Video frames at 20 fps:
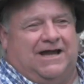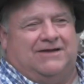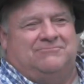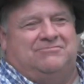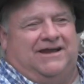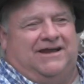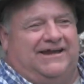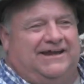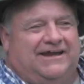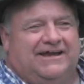I
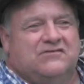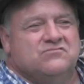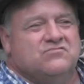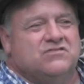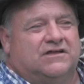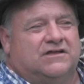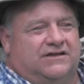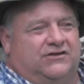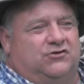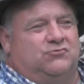mean,
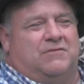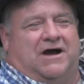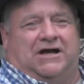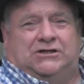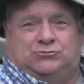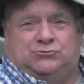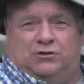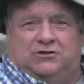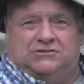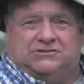you
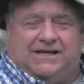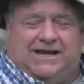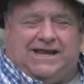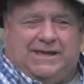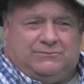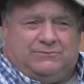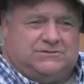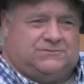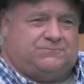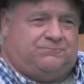might well said
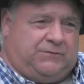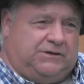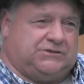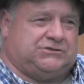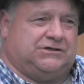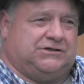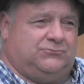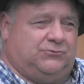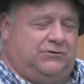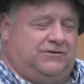he was
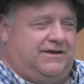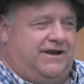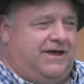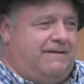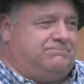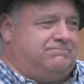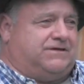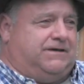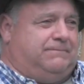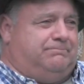fishing with an
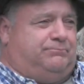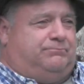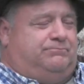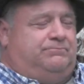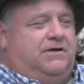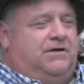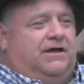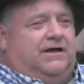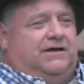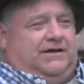empty,
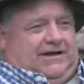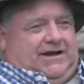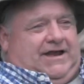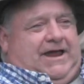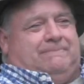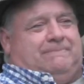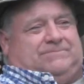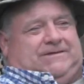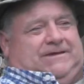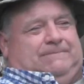an
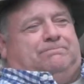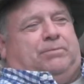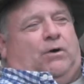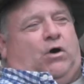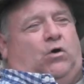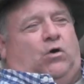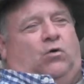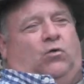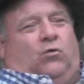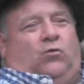empty
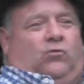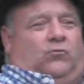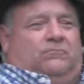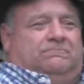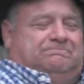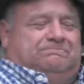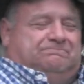pole.